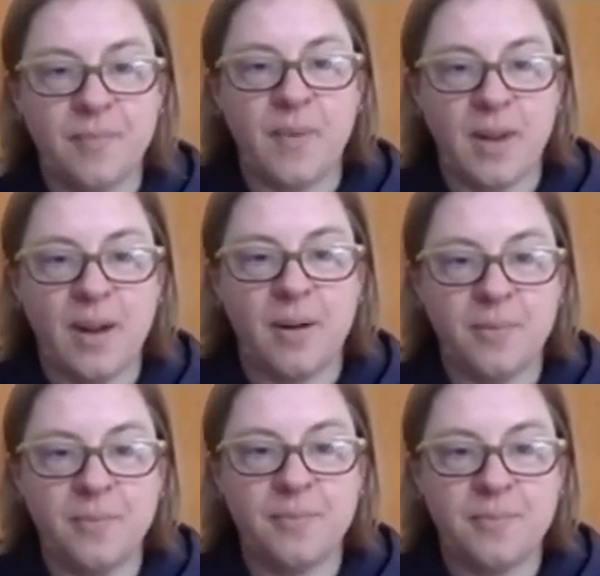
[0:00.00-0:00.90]

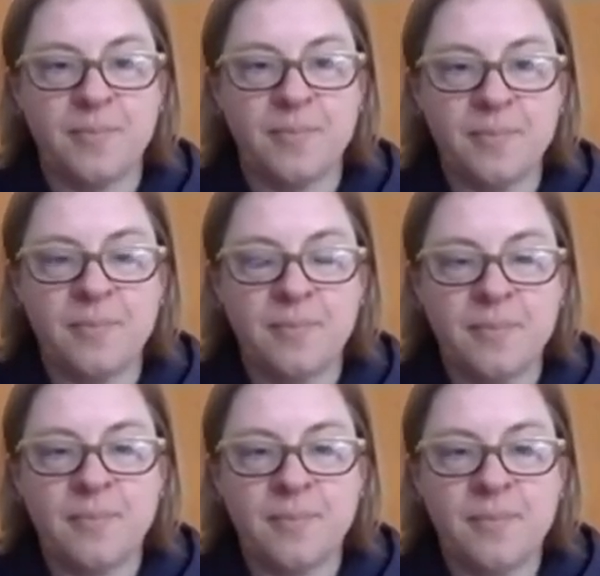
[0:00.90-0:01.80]

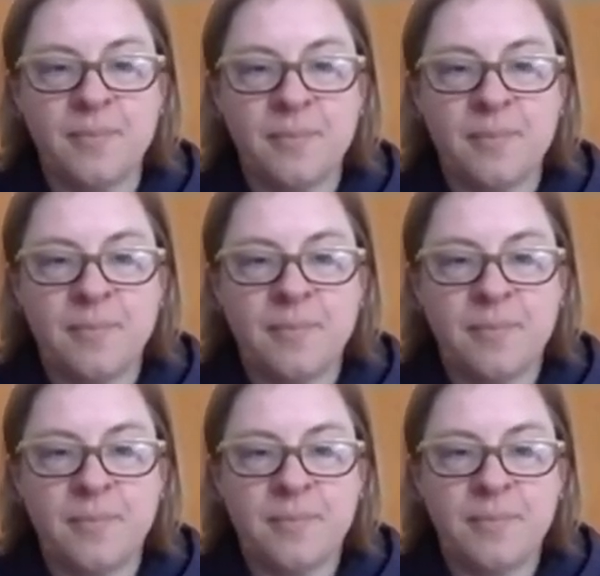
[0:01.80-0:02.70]

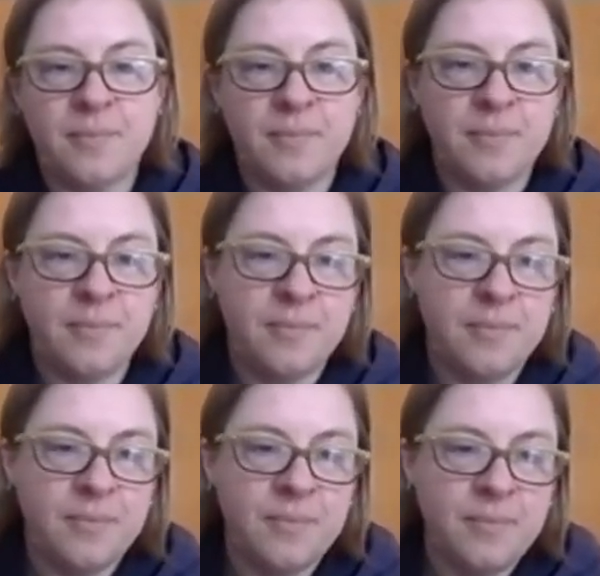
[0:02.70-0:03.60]

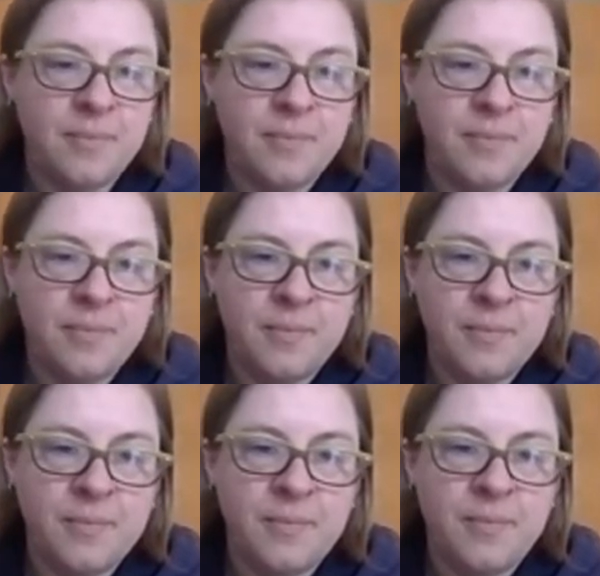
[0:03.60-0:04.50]

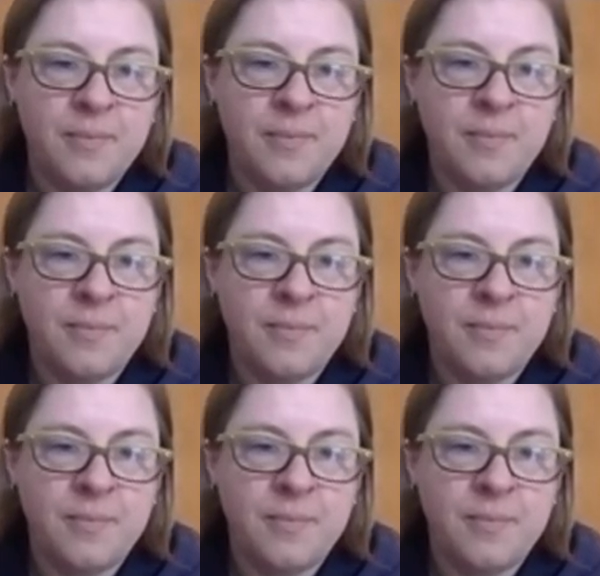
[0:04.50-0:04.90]
(not speaking)